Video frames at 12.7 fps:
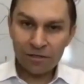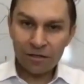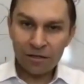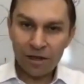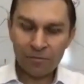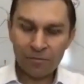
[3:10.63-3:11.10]

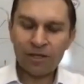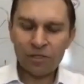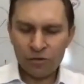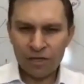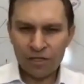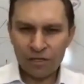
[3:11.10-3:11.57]
and by
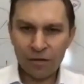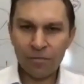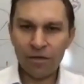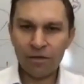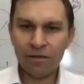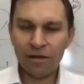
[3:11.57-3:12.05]
stressed I
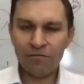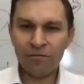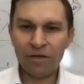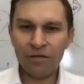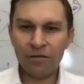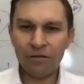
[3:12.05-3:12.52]
mean they've
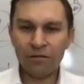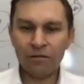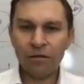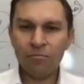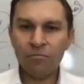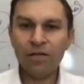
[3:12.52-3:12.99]
been
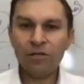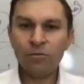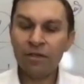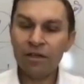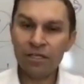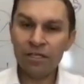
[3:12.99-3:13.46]
picked when
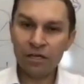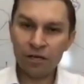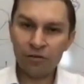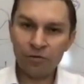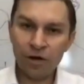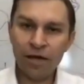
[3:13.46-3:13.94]
they're
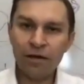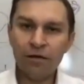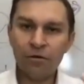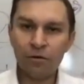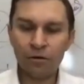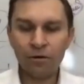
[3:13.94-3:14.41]
dehydrated
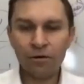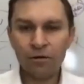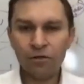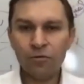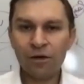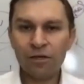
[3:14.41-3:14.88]
or too
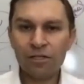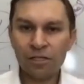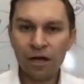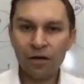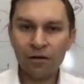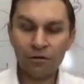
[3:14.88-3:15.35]
much
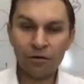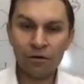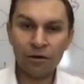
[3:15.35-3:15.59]
sun, or,